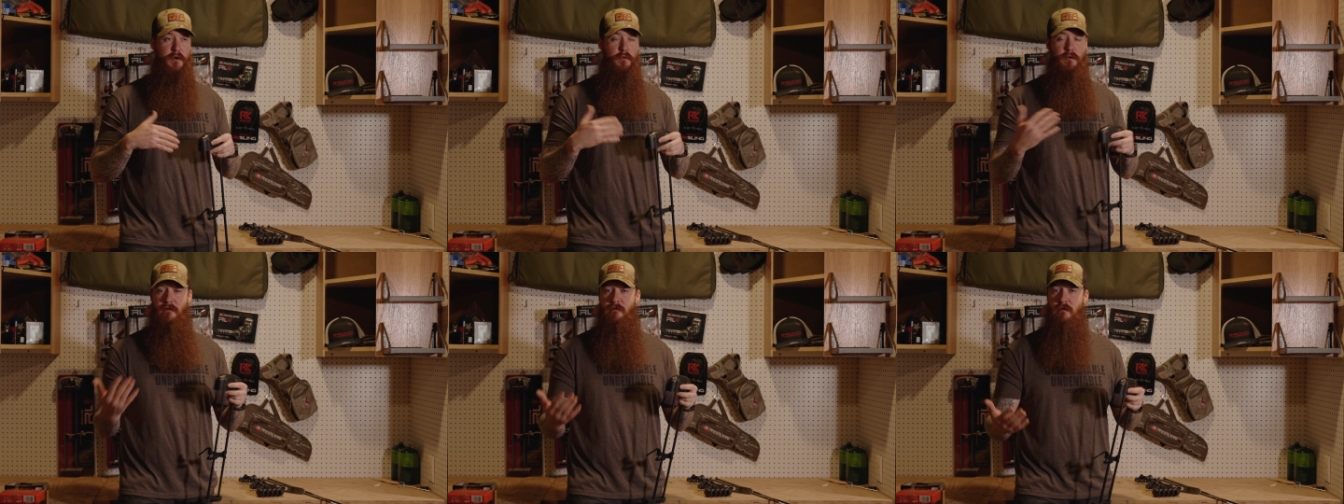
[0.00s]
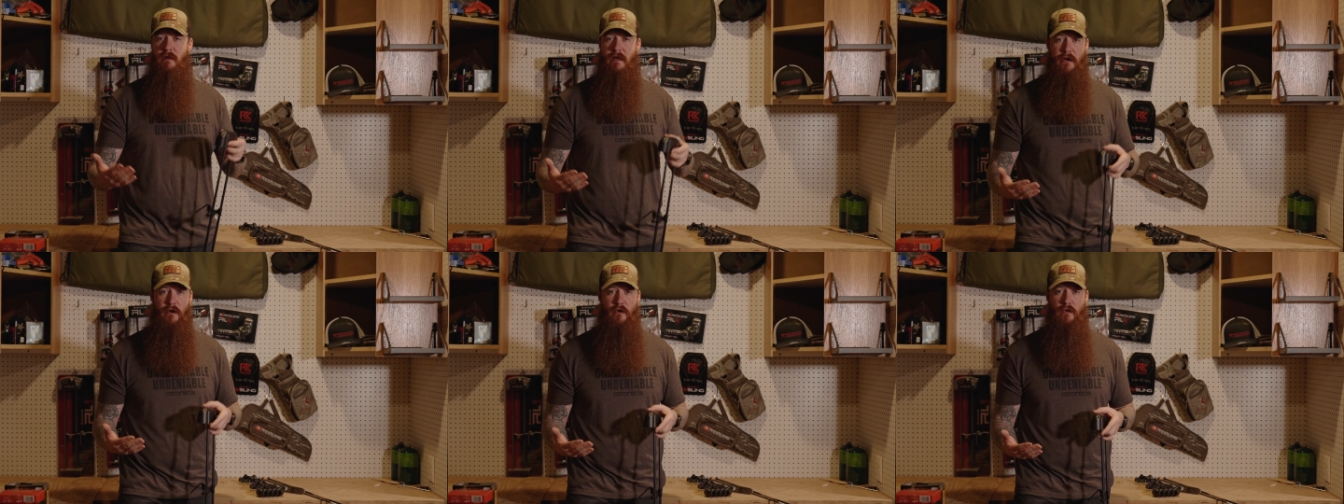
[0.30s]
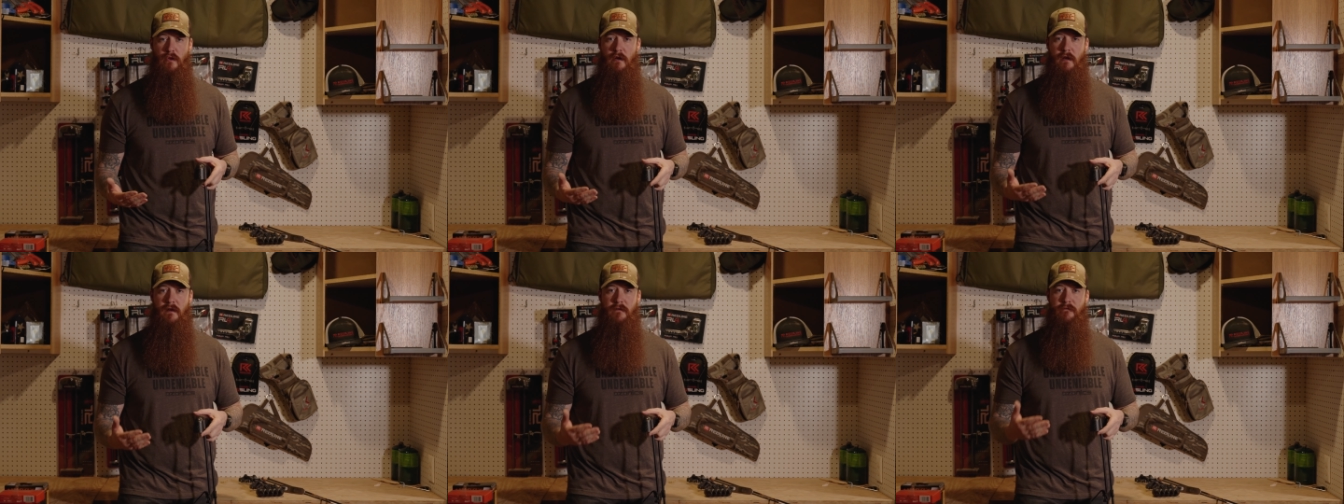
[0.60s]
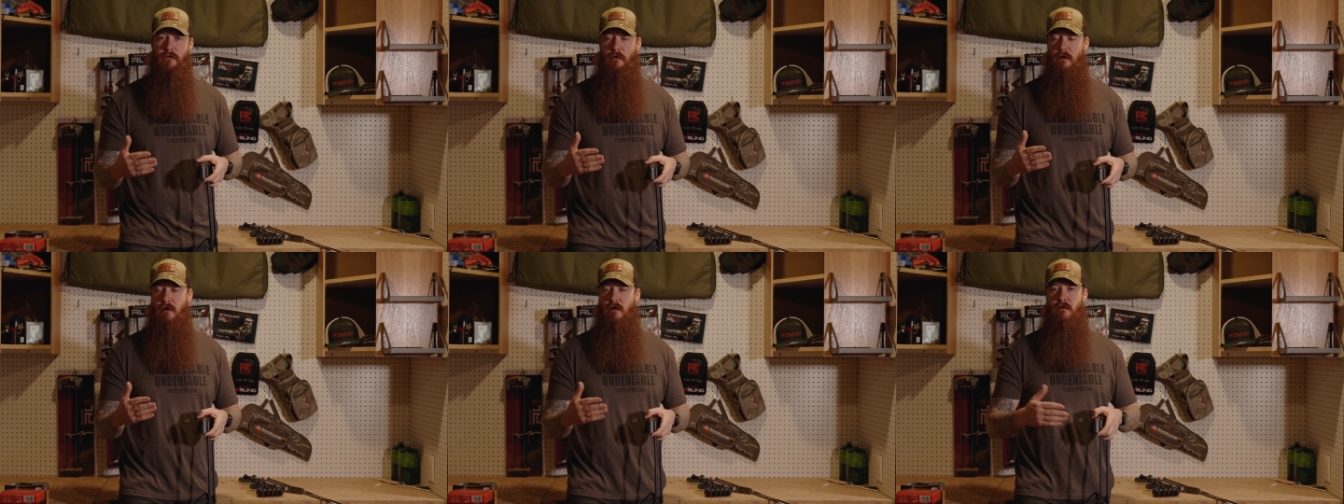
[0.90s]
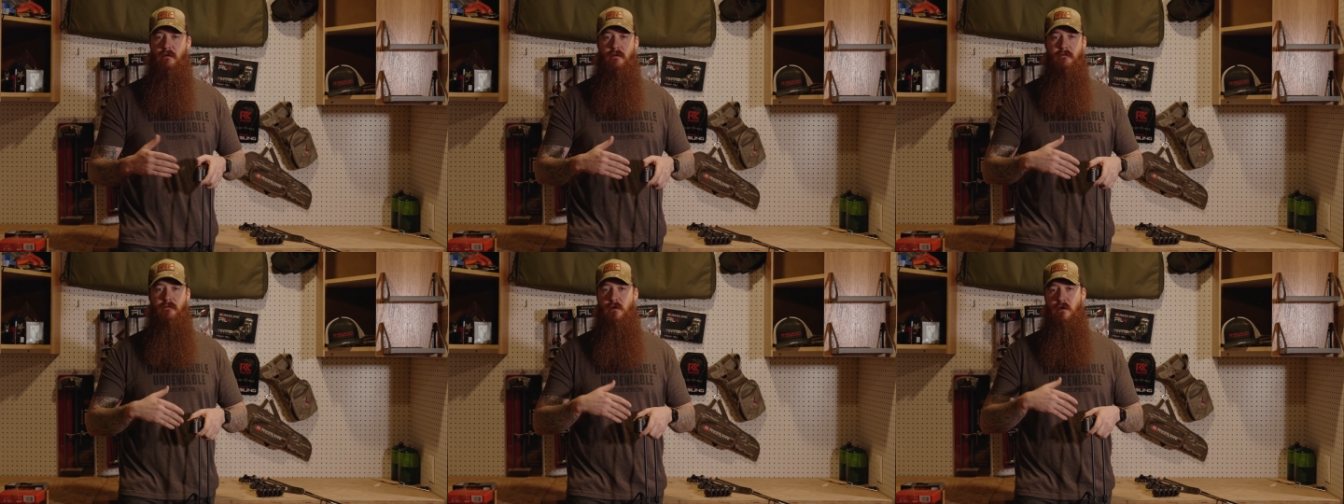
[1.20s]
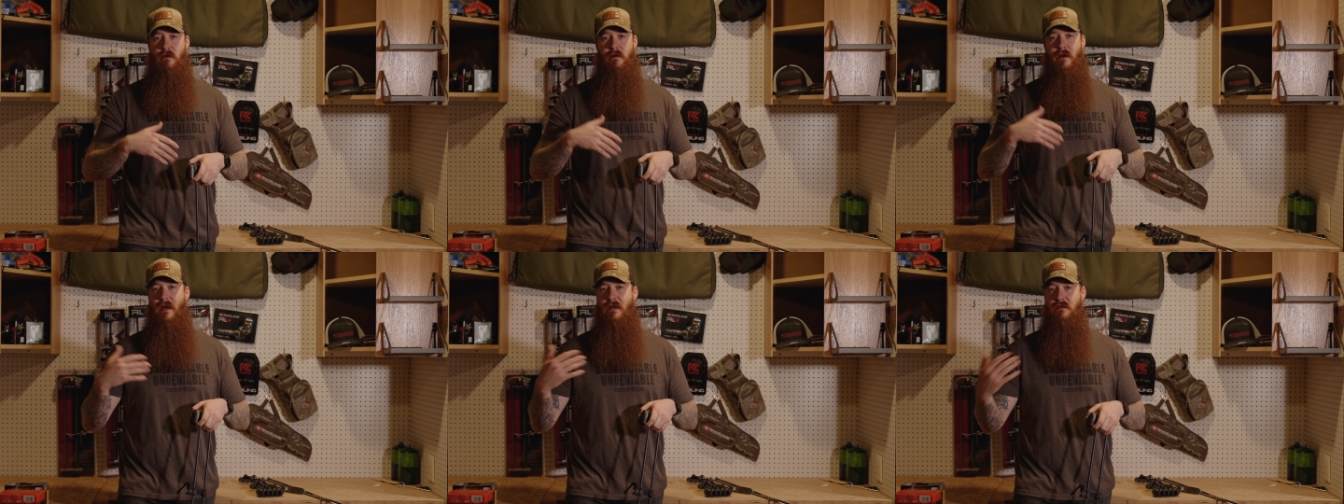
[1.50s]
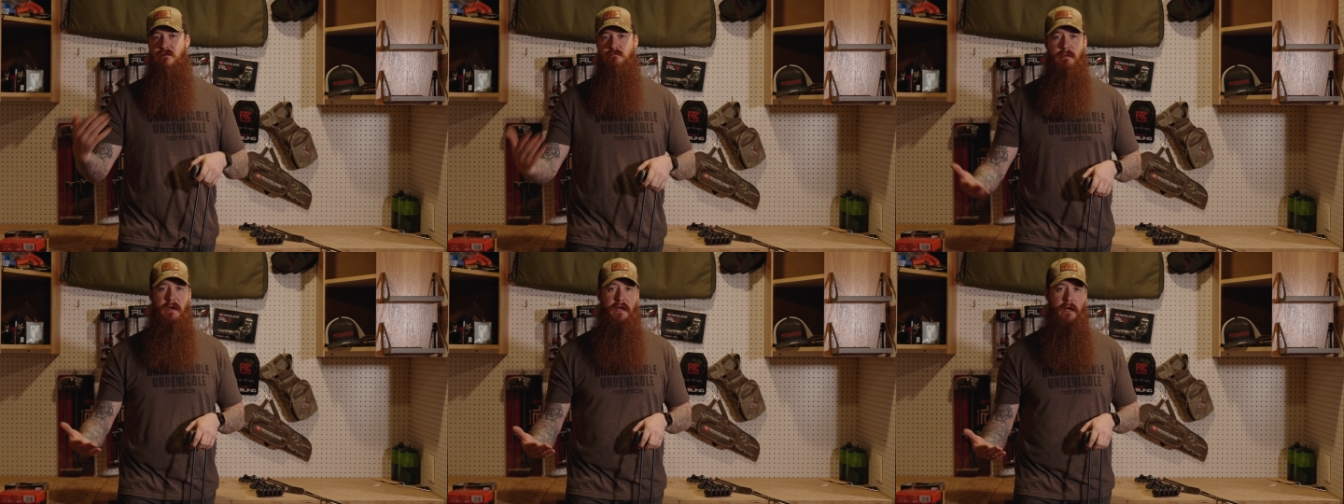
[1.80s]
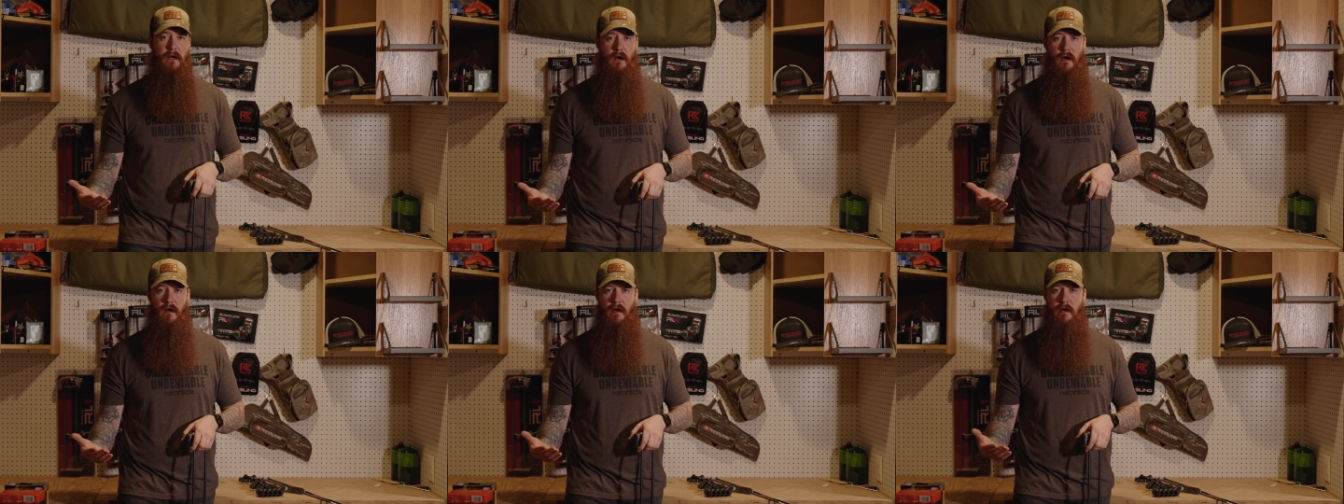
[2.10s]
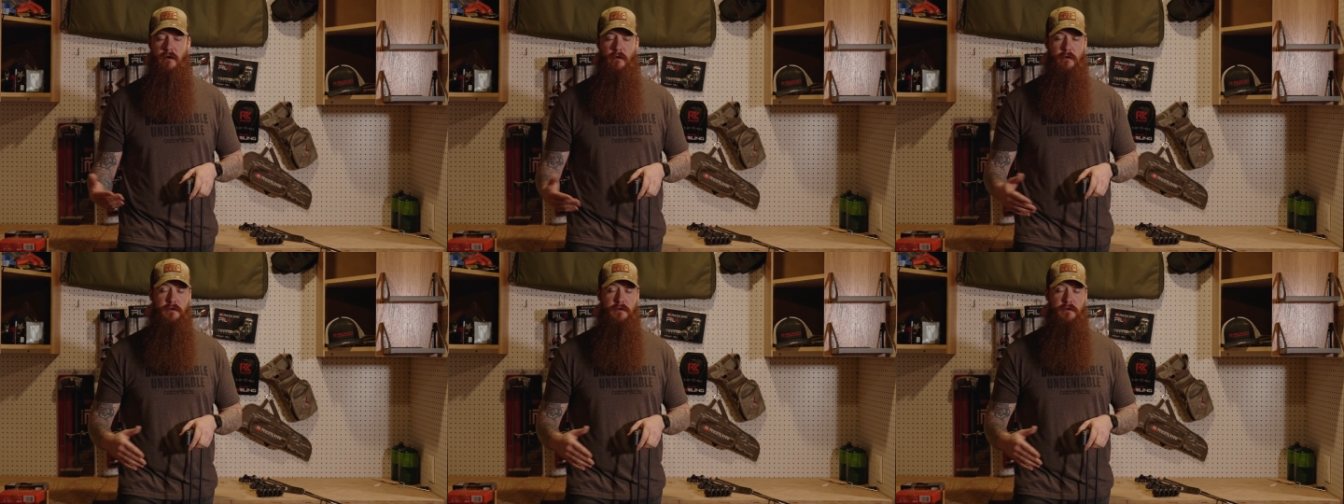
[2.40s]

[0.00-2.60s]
quiver that you're looking for your next big hunt,